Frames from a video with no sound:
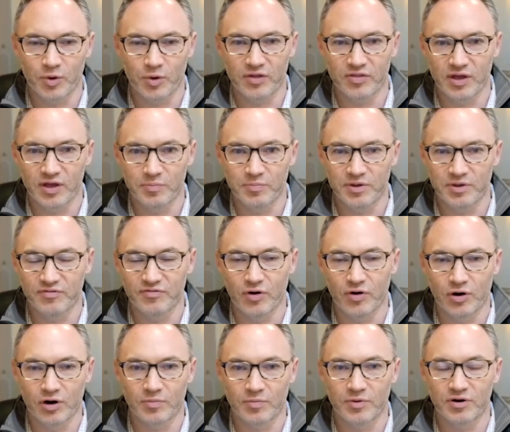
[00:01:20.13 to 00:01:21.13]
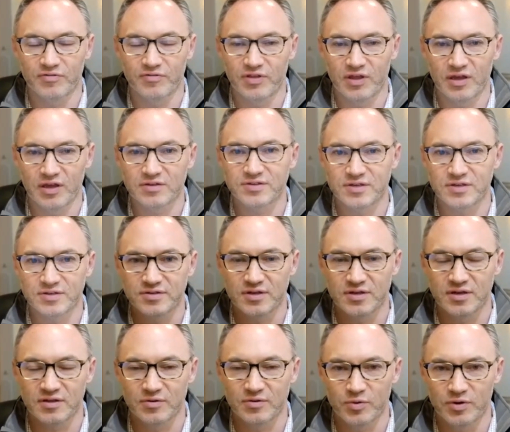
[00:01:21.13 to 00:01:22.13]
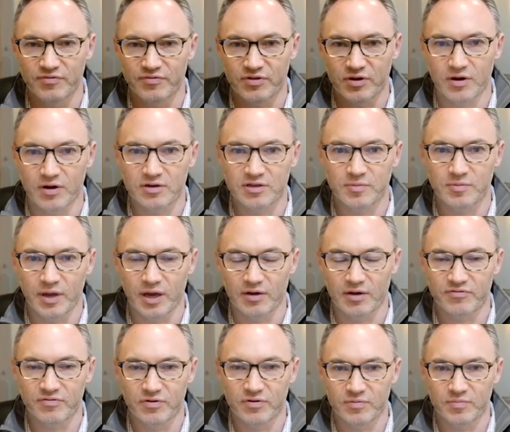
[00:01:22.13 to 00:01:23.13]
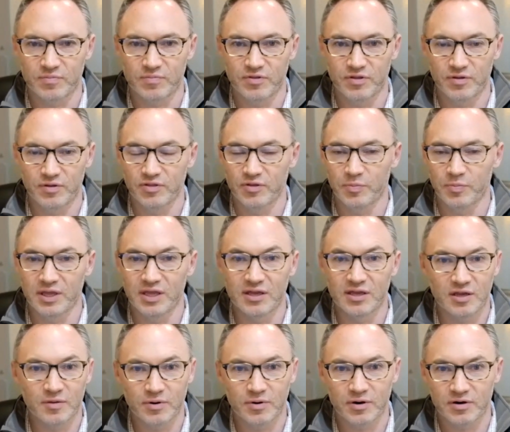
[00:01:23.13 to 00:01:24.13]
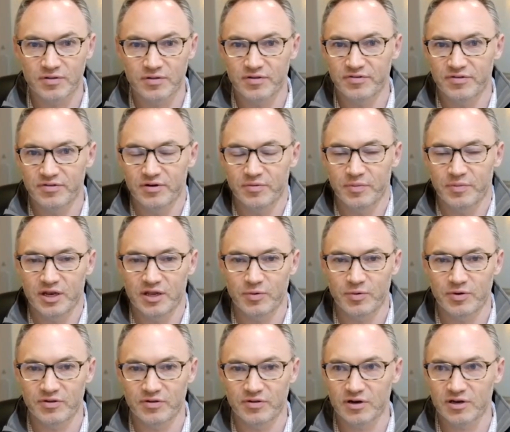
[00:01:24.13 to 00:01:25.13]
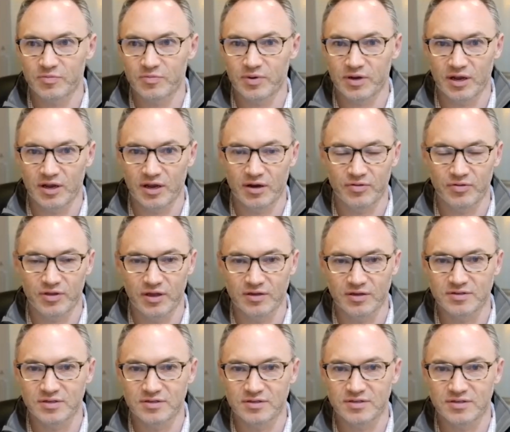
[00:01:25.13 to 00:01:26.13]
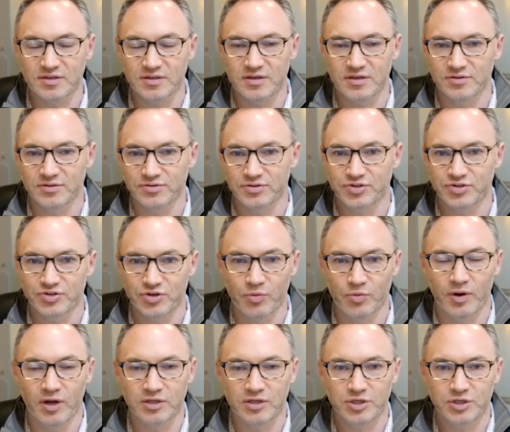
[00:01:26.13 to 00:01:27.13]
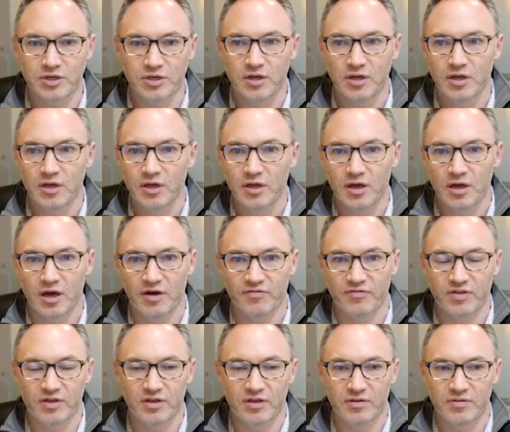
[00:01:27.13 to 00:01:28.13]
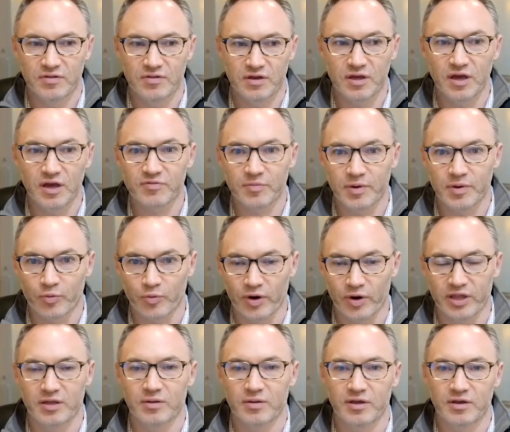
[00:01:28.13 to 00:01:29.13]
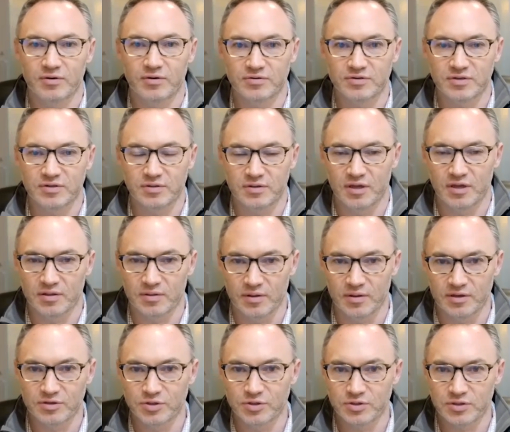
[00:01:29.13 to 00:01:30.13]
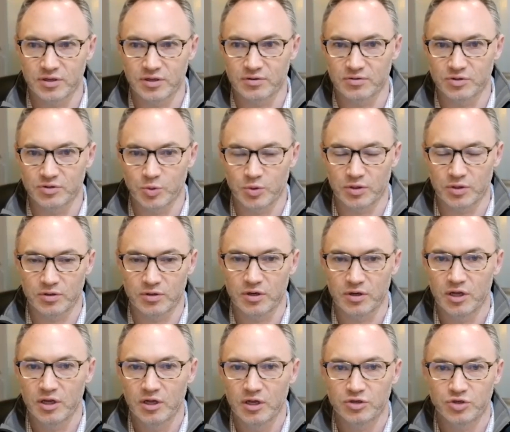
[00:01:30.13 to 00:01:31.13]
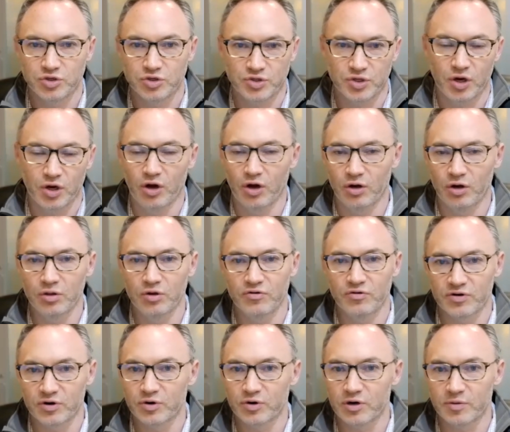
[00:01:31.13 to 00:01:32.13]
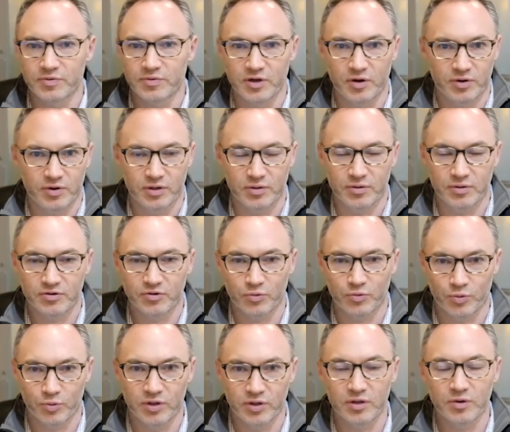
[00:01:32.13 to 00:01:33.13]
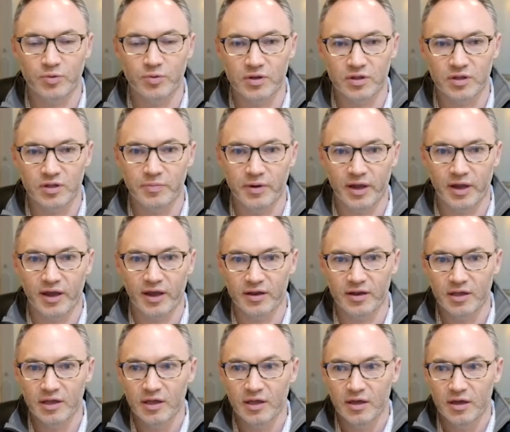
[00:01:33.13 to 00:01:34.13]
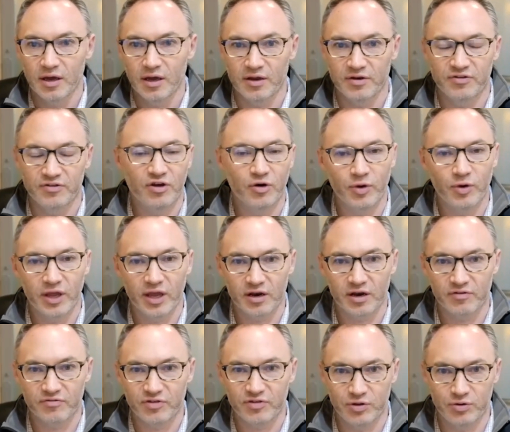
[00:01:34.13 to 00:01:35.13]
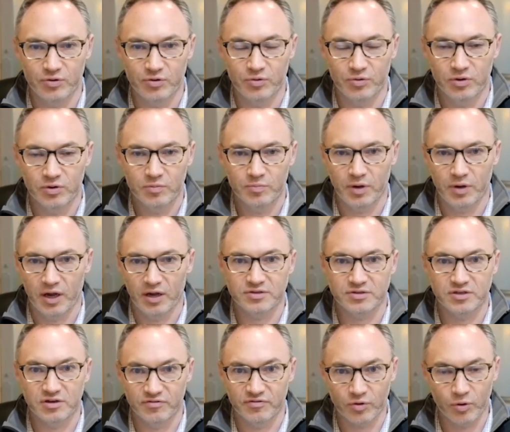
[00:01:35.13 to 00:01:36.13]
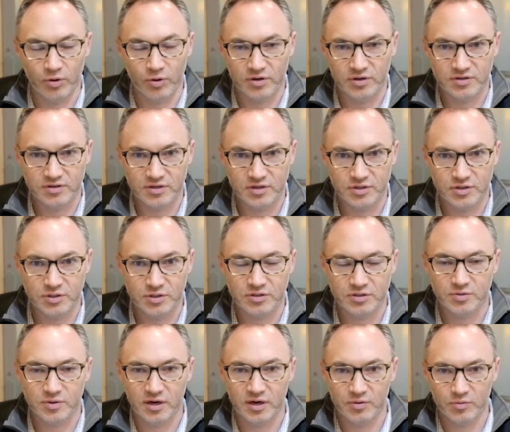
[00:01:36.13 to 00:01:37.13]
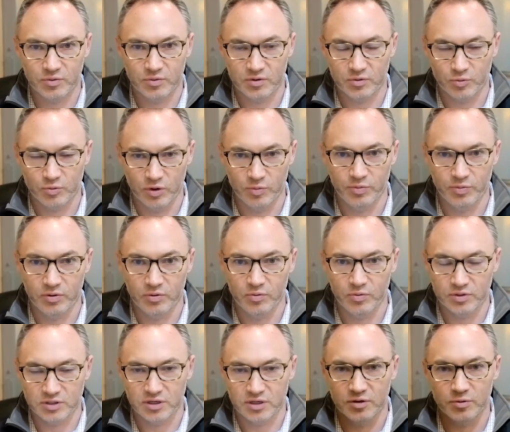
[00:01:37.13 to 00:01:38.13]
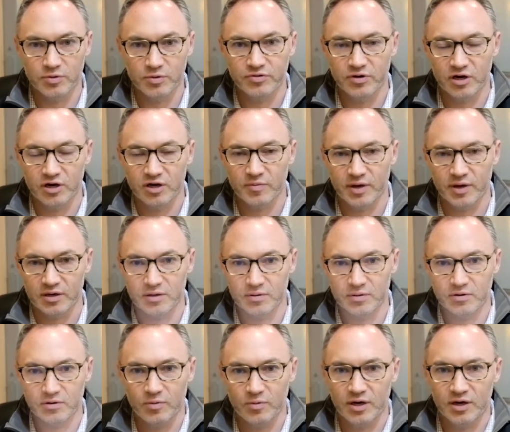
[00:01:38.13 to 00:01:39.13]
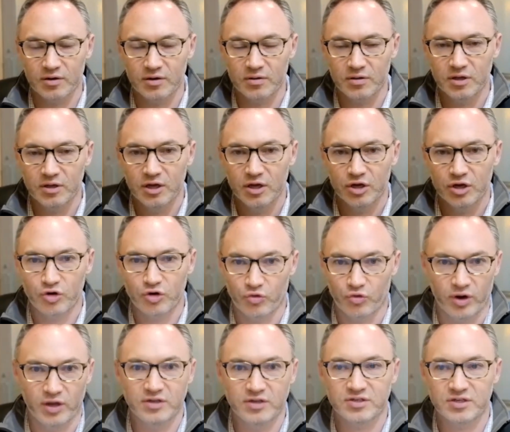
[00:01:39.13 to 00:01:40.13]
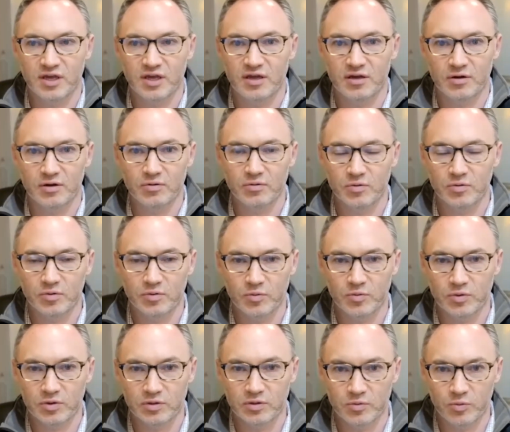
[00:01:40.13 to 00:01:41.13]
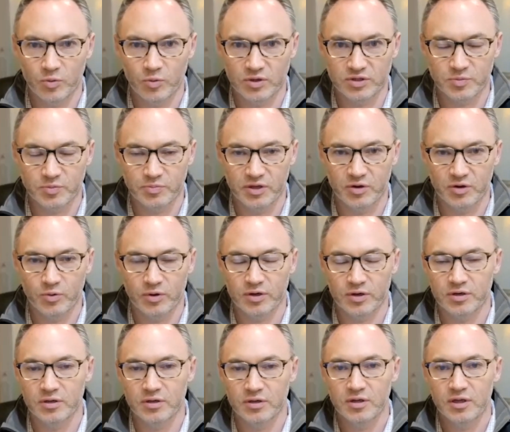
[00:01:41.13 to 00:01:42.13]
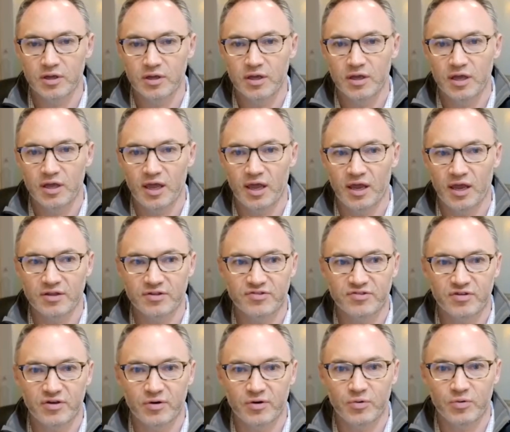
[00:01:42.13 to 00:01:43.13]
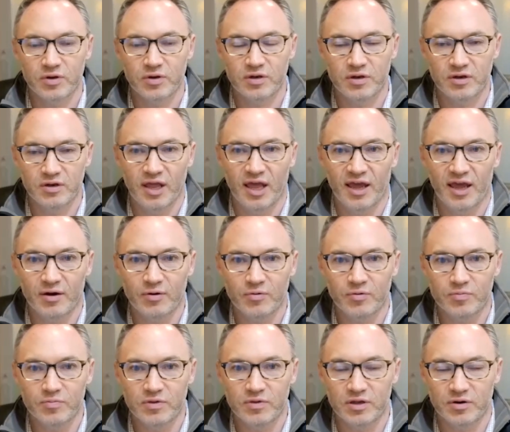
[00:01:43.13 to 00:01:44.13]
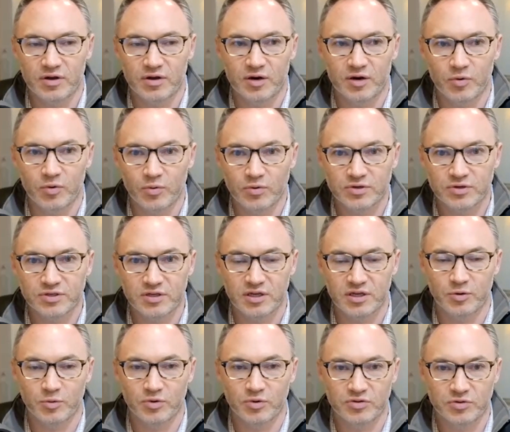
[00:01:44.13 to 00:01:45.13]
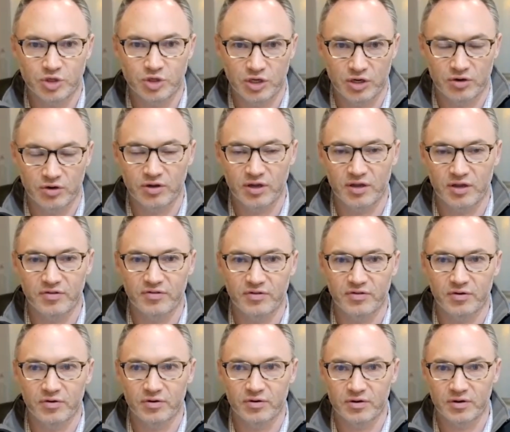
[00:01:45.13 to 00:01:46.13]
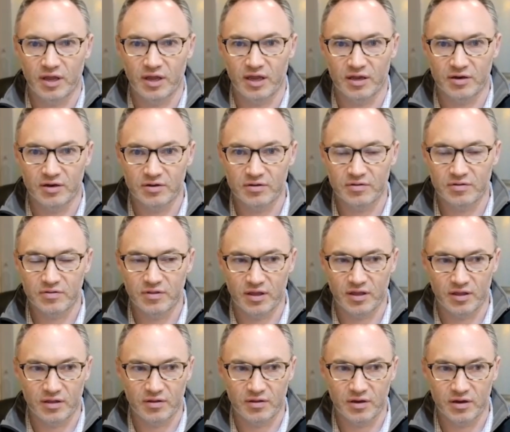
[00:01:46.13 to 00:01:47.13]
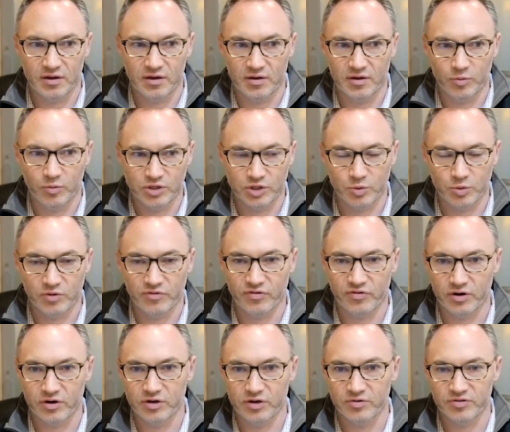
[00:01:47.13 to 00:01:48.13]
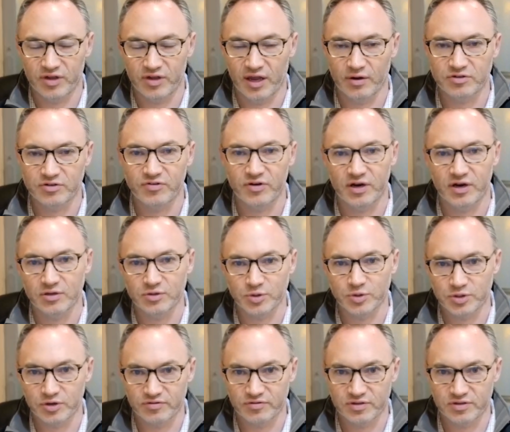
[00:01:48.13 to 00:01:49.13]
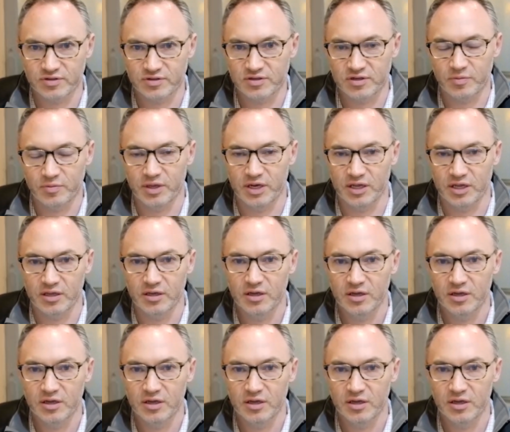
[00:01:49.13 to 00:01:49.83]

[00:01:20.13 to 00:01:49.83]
that bit of armor of the SEC that we've talked about for the beginning part of this year. Mehdi, we talked about how the SEC and so much of the government regulators and legislators were just all over crypto, and it looked really, really bad until we had a few positive court decisions, right? Ripple, which I know we'll talk about in a little while. Grayscale was a big one. And so now, you know, kind of what we're seeing with Chair Gensler and the what you're referring to as the House Financial Services Committee,